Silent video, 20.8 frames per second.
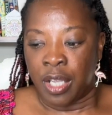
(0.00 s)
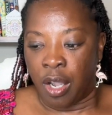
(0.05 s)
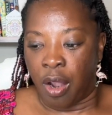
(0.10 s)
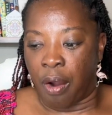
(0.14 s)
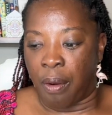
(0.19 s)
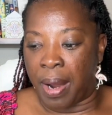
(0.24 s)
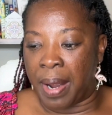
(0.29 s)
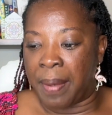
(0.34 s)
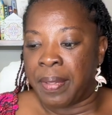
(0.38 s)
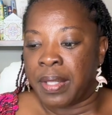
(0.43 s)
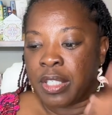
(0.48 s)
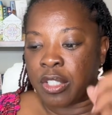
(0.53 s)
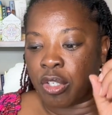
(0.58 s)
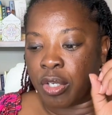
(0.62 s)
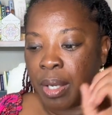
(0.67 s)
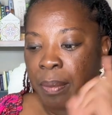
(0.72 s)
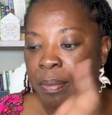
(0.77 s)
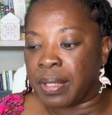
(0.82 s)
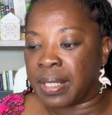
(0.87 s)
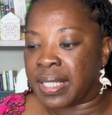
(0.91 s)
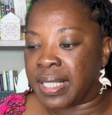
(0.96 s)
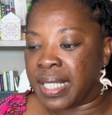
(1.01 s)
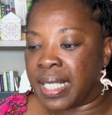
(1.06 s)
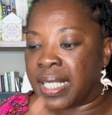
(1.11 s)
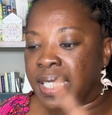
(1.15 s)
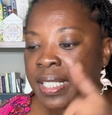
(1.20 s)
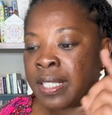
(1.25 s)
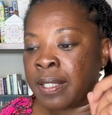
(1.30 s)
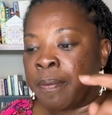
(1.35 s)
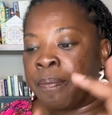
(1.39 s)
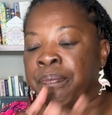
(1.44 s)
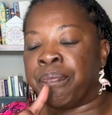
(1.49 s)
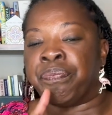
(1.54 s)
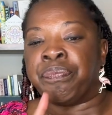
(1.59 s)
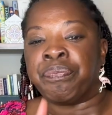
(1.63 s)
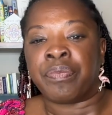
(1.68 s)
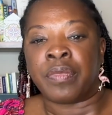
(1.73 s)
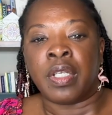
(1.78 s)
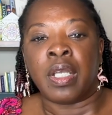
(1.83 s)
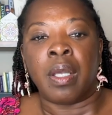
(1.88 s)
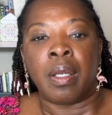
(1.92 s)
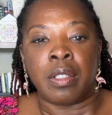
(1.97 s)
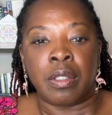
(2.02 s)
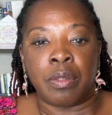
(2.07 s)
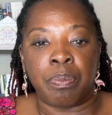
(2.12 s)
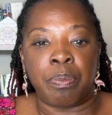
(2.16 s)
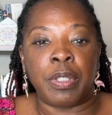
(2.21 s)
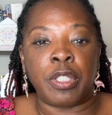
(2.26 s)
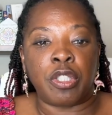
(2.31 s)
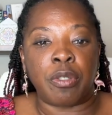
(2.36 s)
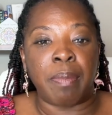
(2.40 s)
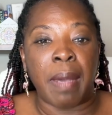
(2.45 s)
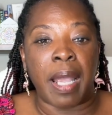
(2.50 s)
All right. So number 6, put your